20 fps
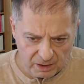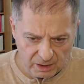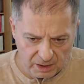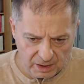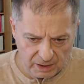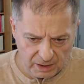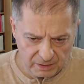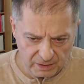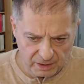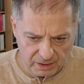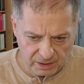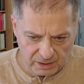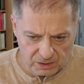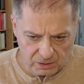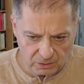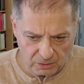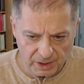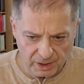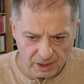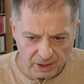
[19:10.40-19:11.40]
And
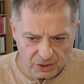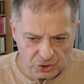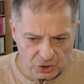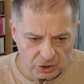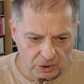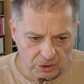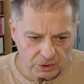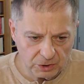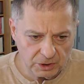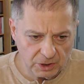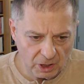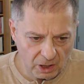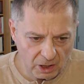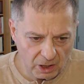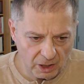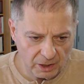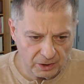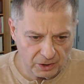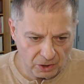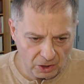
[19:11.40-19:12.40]
slowly, children
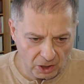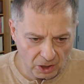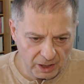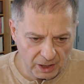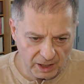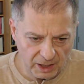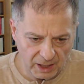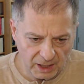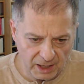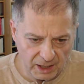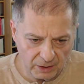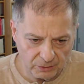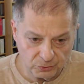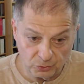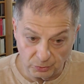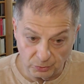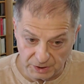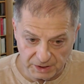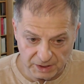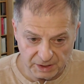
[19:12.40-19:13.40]
are not allowed
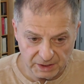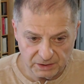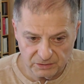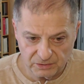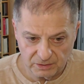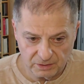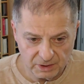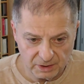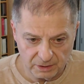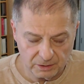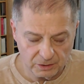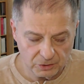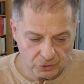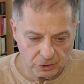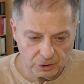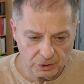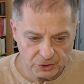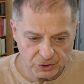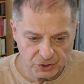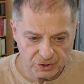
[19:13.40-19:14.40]
to eat in the
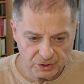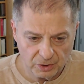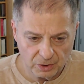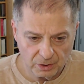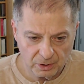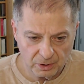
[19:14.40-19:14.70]
church.